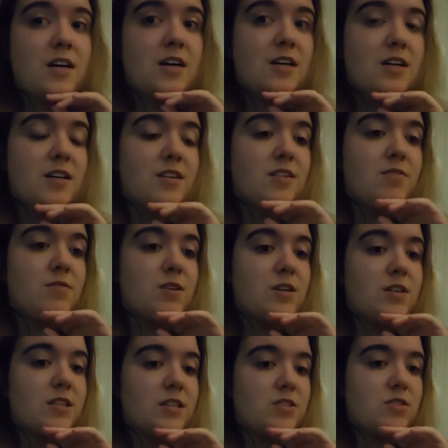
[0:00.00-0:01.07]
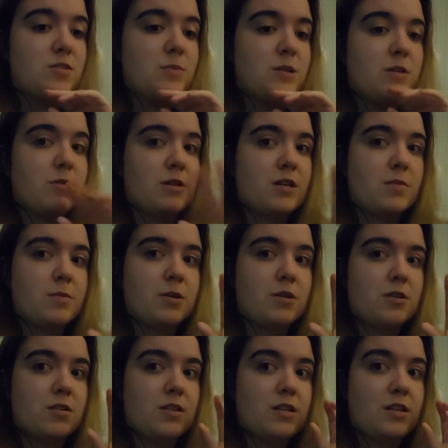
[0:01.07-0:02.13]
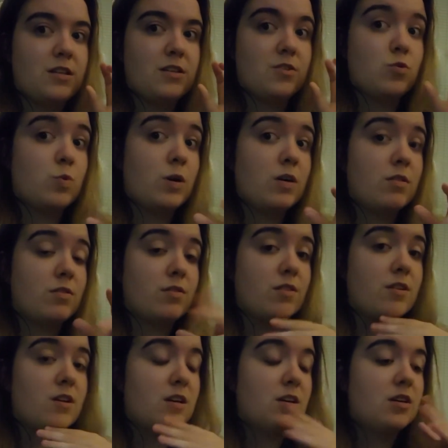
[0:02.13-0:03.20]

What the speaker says: the vlog that's going to be going up on the 12th